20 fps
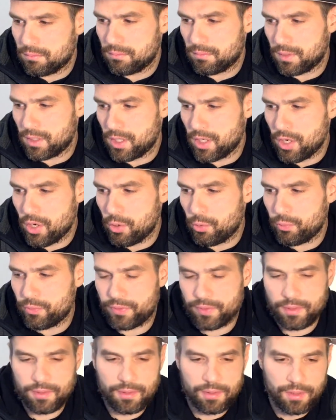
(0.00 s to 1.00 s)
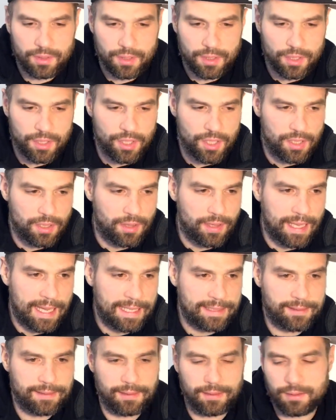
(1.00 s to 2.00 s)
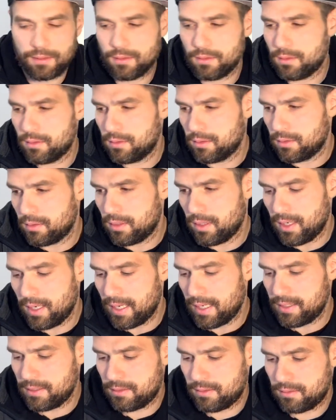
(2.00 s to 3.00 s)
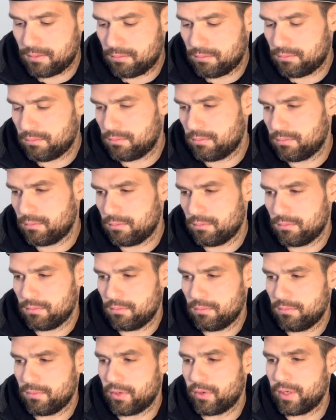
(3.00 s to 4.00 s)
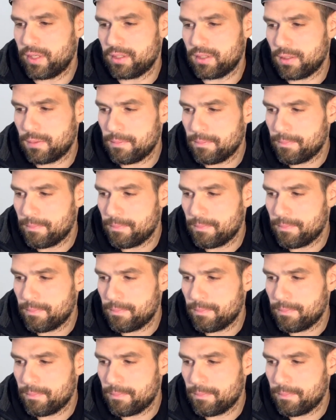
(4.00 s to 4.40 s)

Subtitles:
Note, net, nice, very easy.